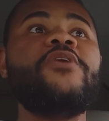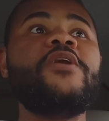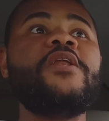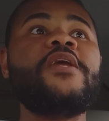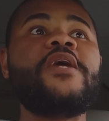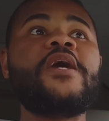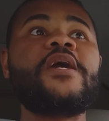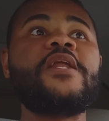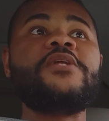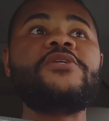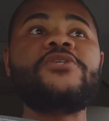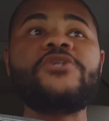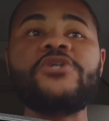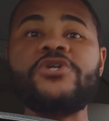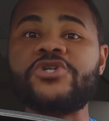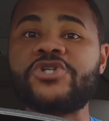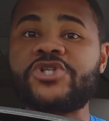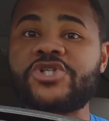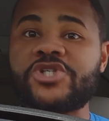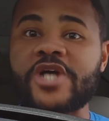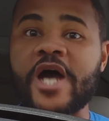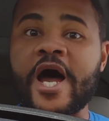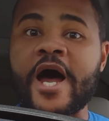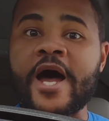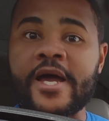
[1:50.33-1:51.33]
then get into your
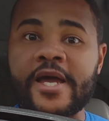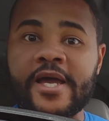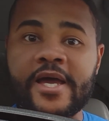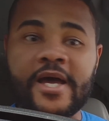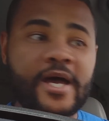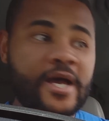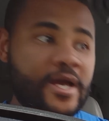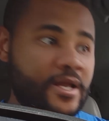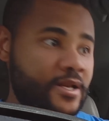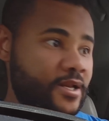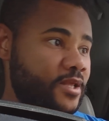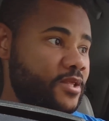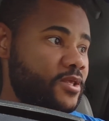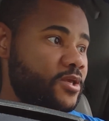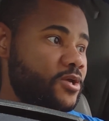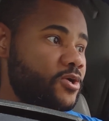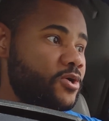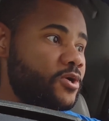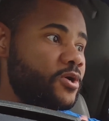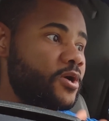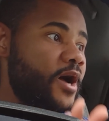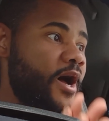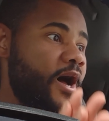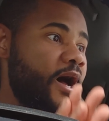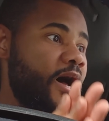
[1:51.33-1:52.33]
shotgun and
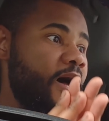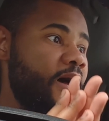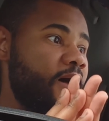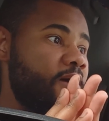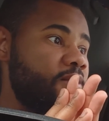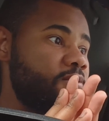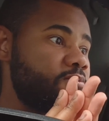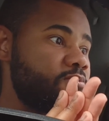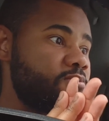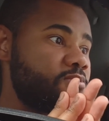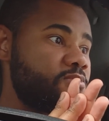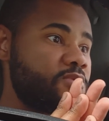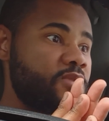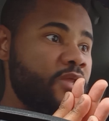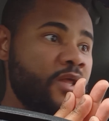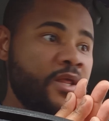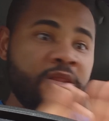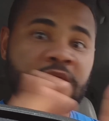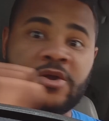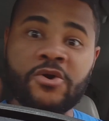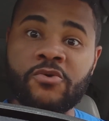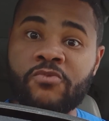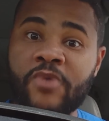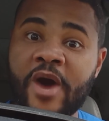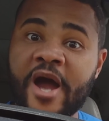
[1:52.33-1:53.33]

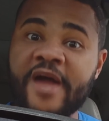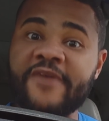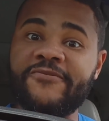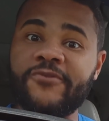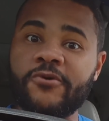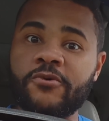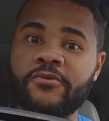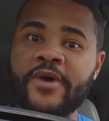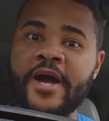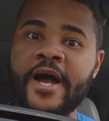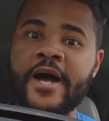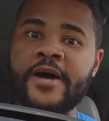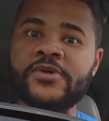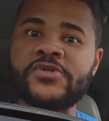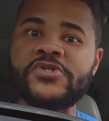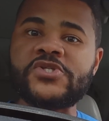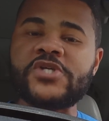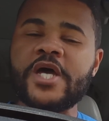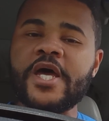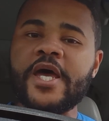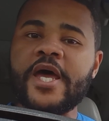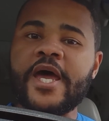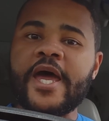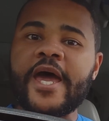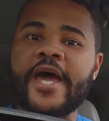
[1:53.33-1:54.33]
your rifle
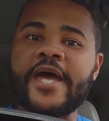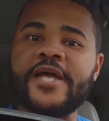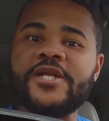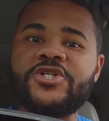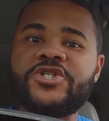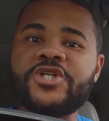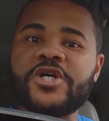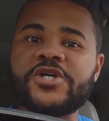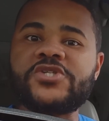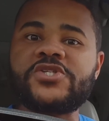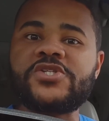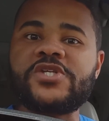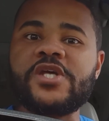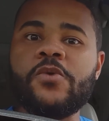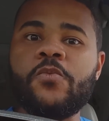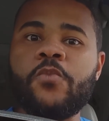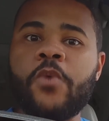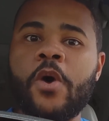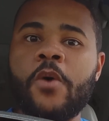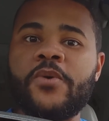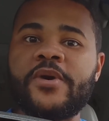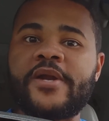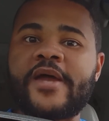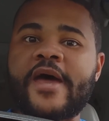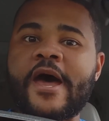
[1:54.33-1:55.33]
rounds, and just see
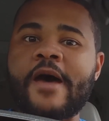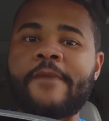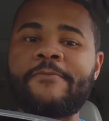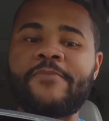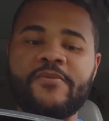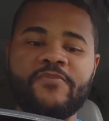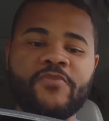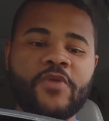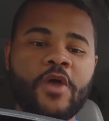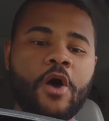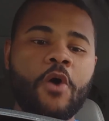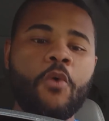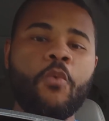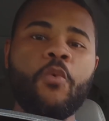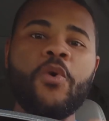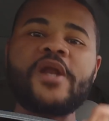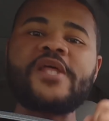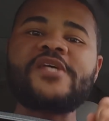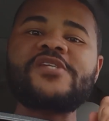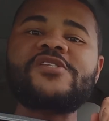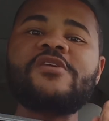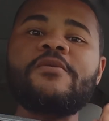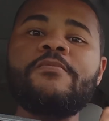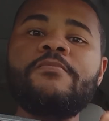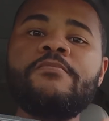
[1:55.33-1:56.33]
what would happen. What
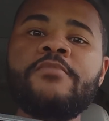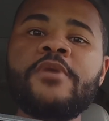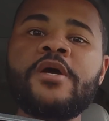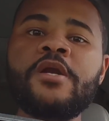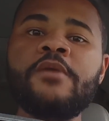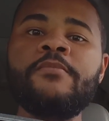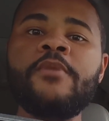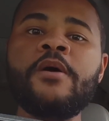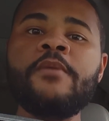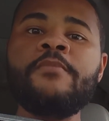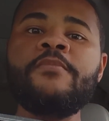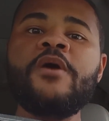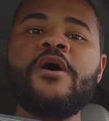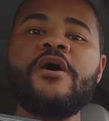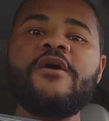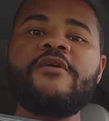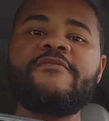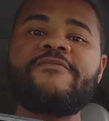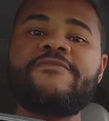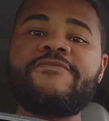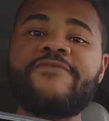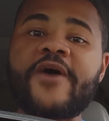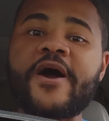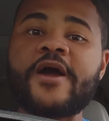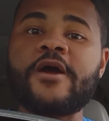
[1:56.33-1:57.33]
is the minimum
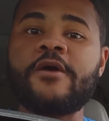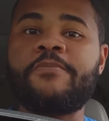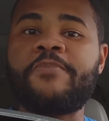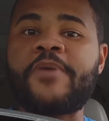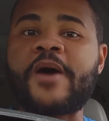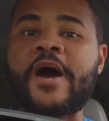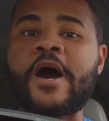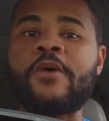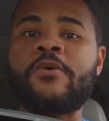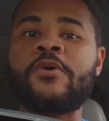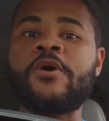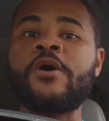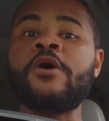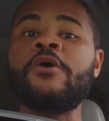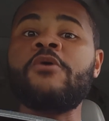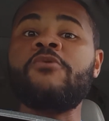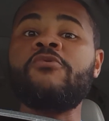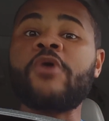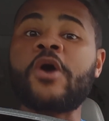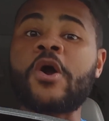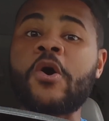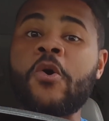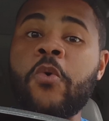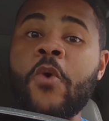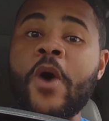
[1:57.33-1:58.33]
firepower
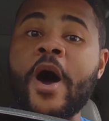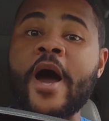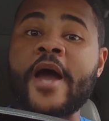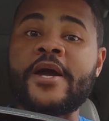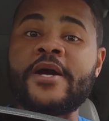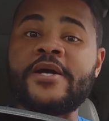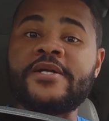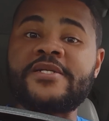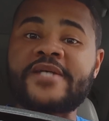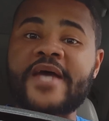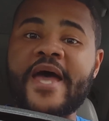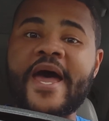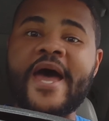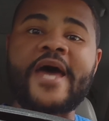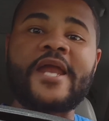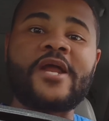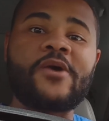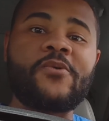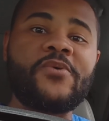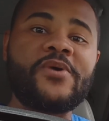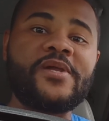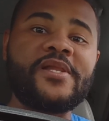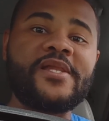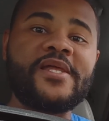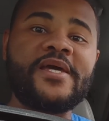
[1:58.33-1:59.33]
required to
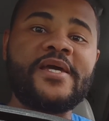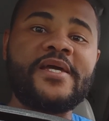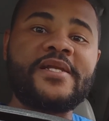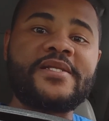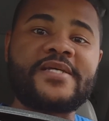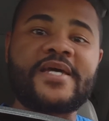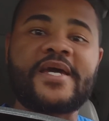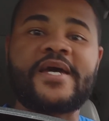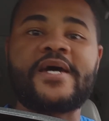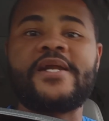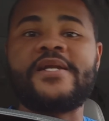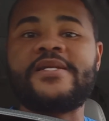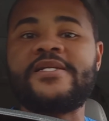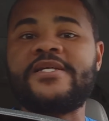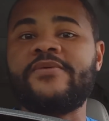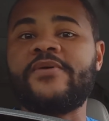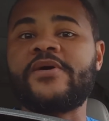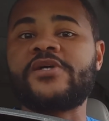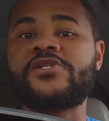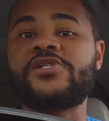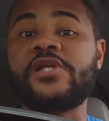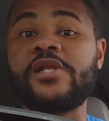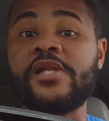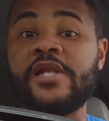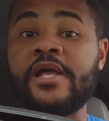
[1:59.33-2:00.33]
adequately take out a
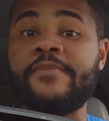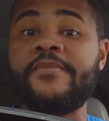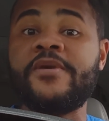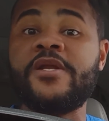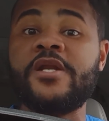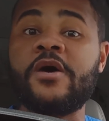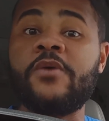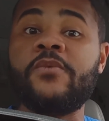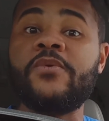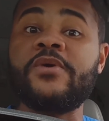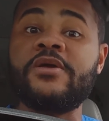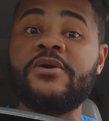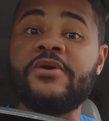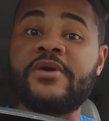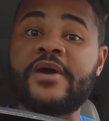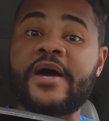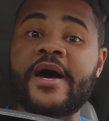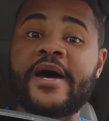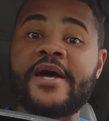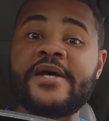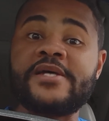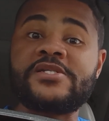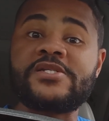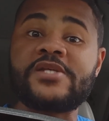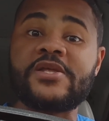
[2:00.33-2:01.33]
T-Rex? Let me know what you
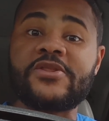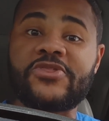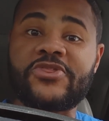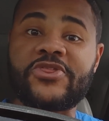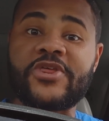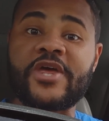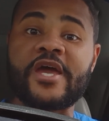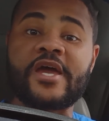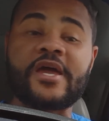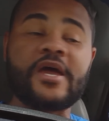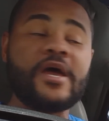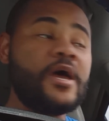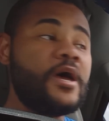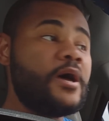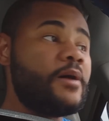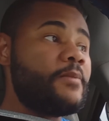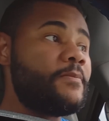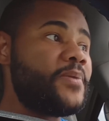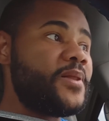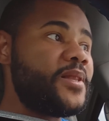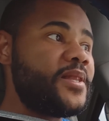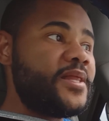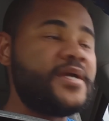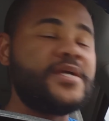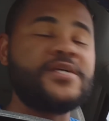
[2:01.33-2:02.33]
guys think.
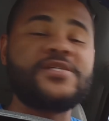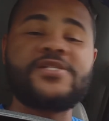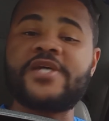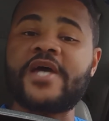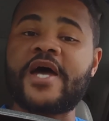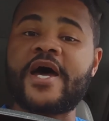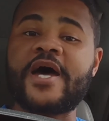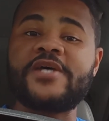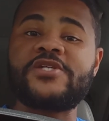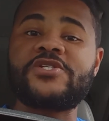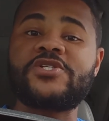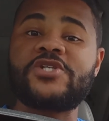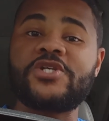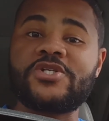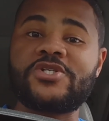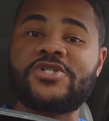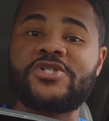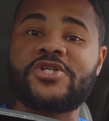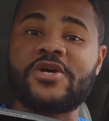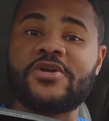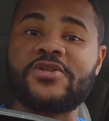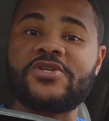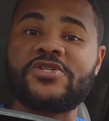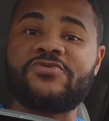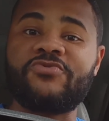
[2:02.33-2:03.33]
Please, guys,
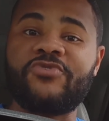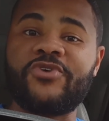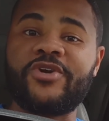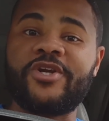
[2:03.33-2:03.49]
share this